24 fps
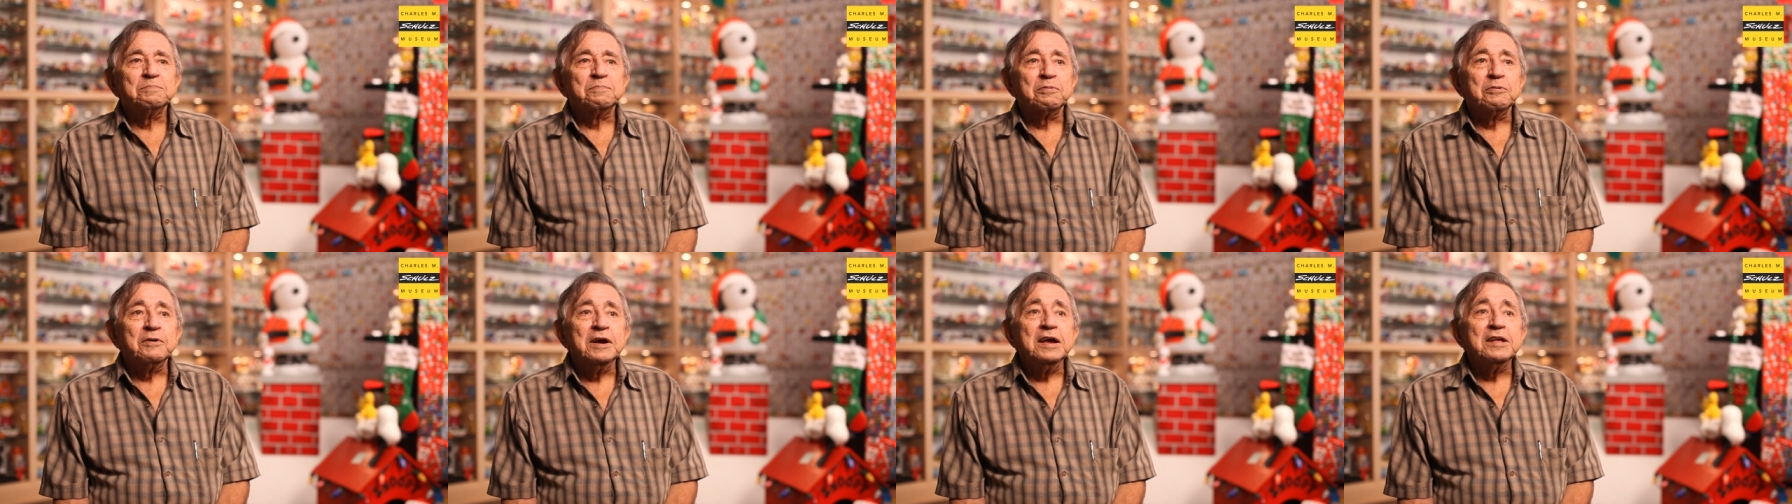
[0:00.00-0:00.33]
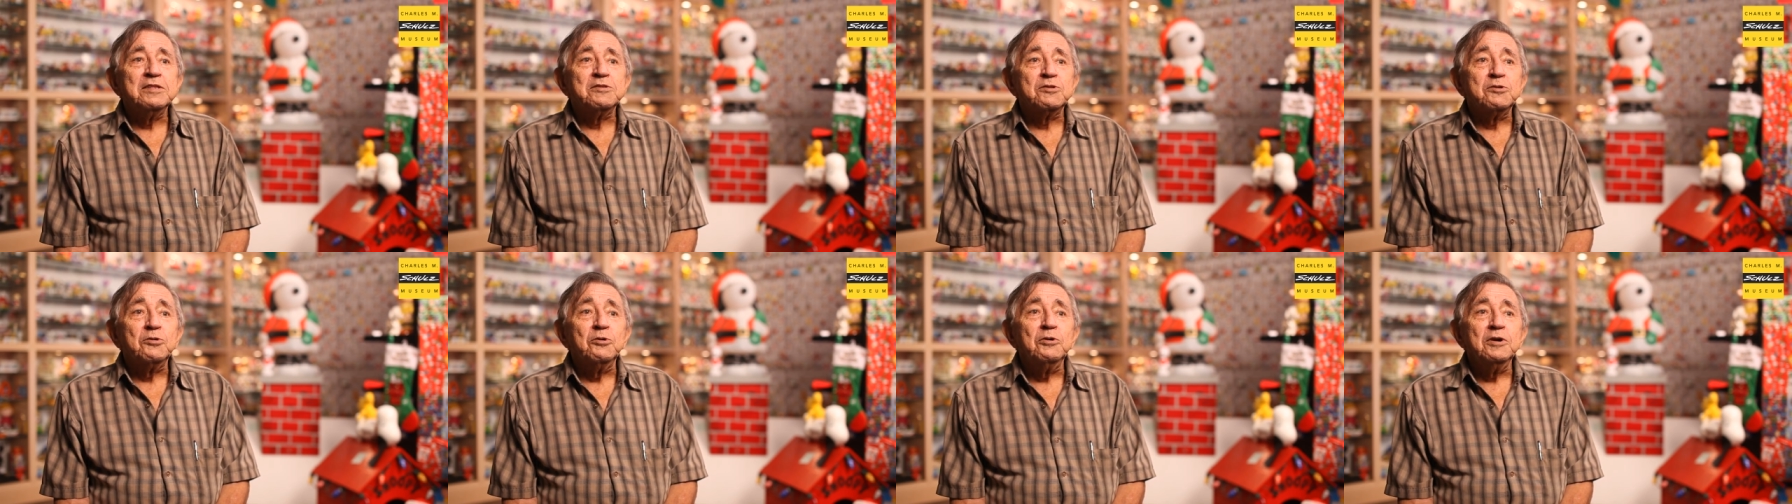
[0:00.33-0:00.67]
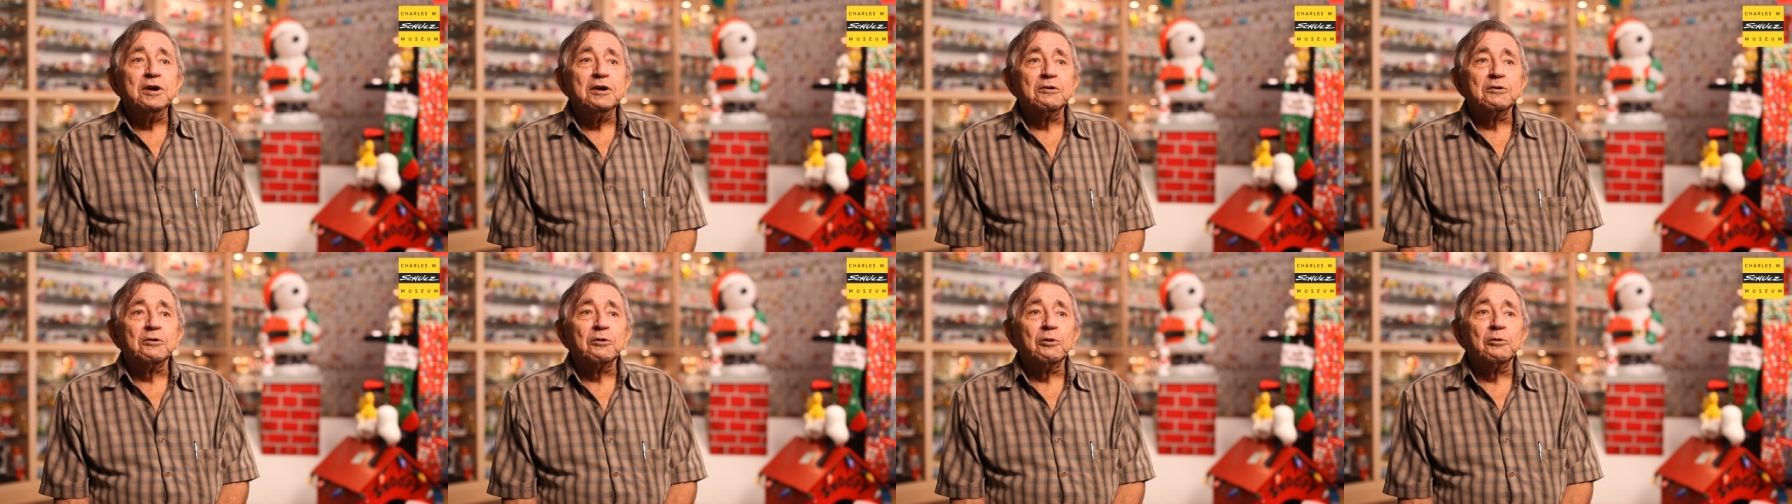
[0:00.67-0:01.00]
pre two
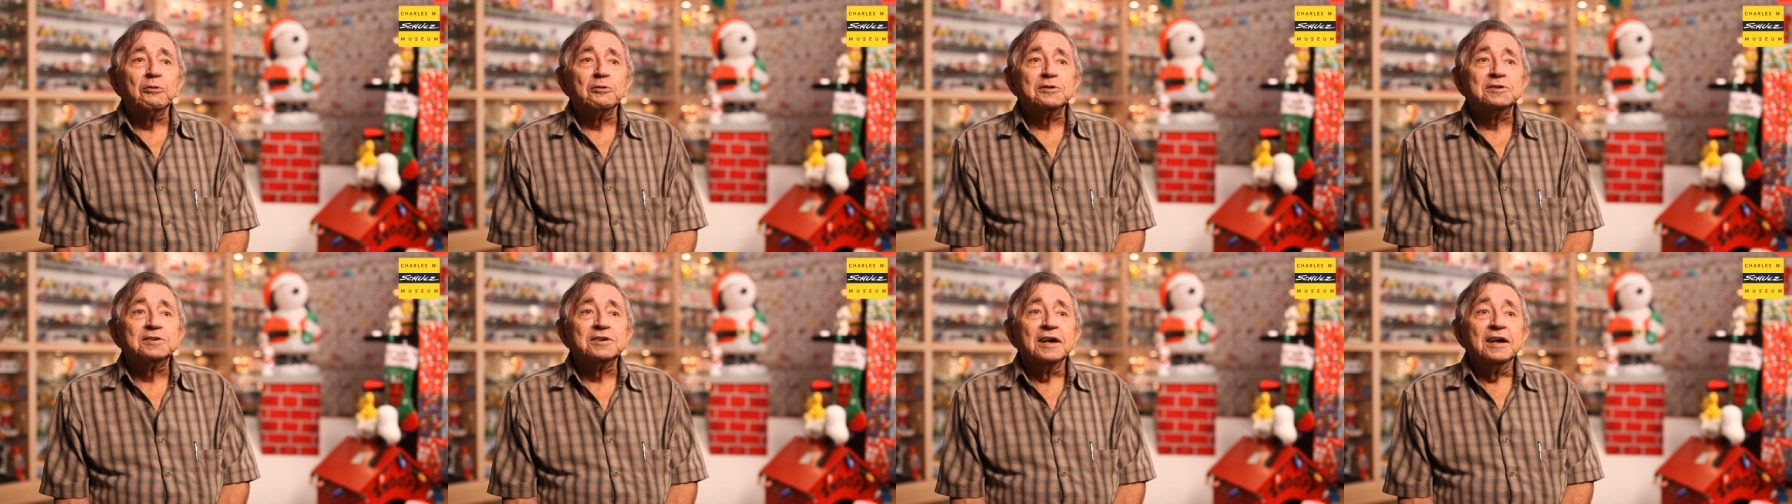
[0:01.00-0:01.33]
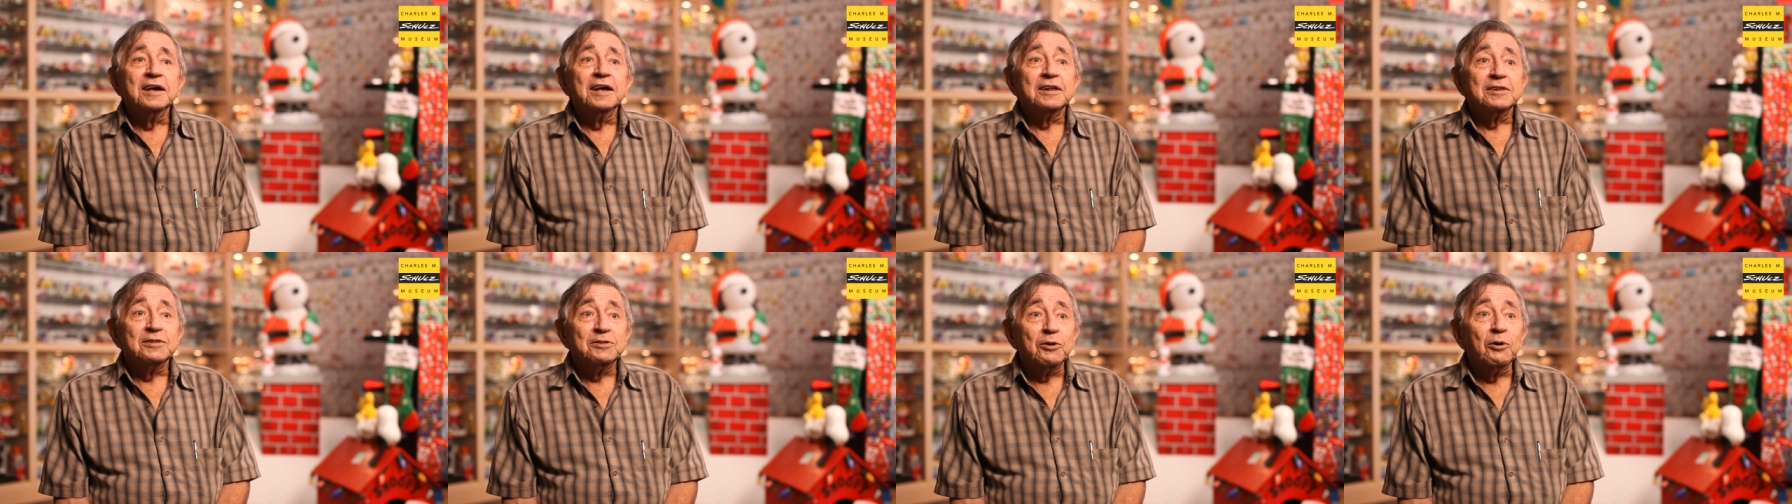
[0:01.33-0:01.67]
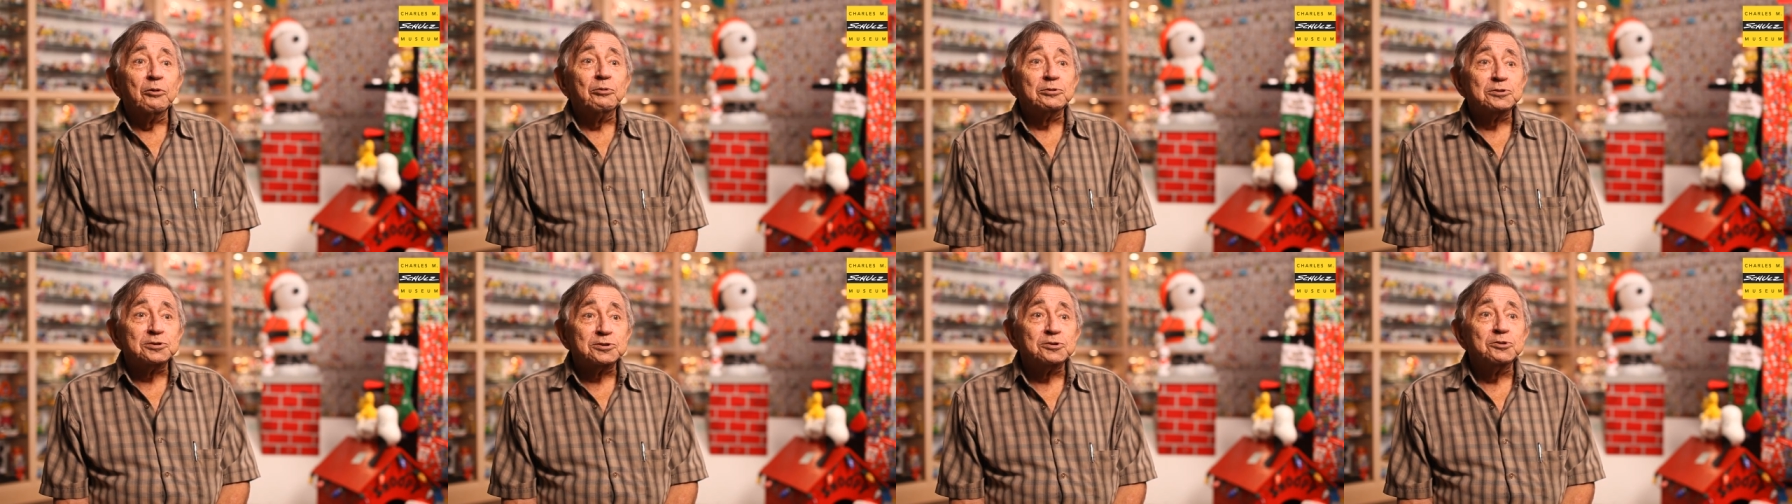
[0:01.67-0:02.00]
year olds
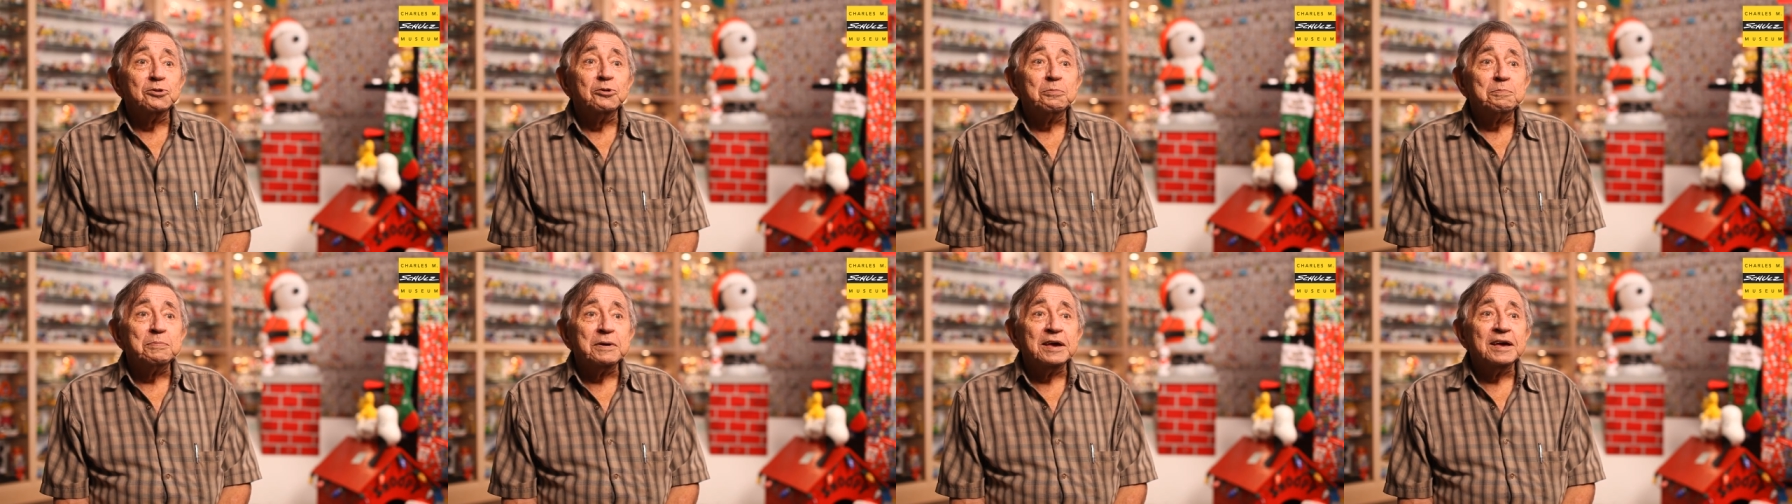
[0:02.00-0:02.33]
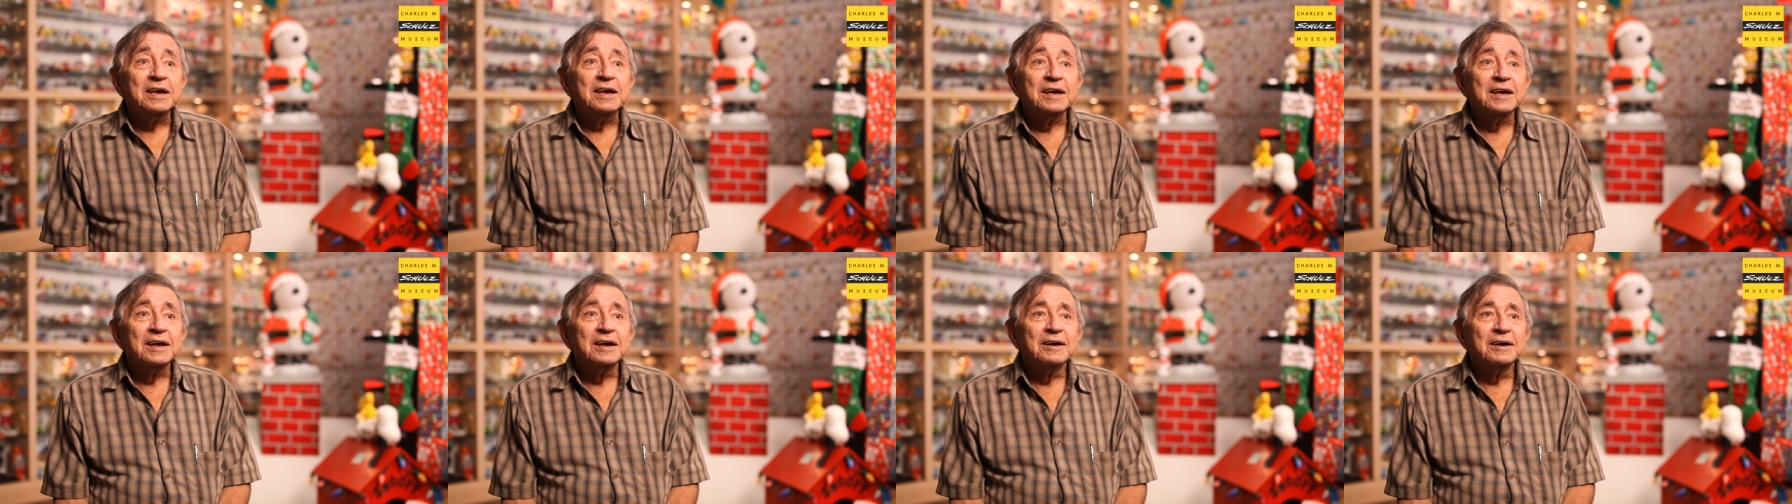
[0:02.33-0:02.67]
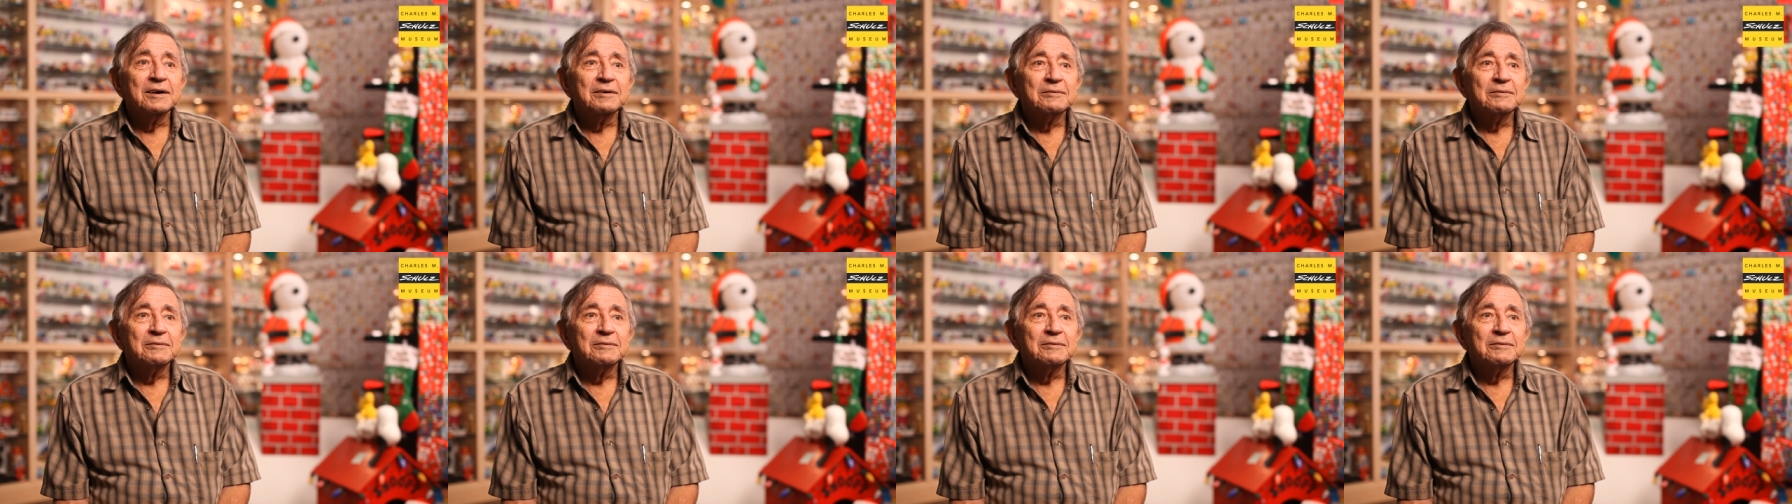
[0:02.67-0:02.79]
know Snoopy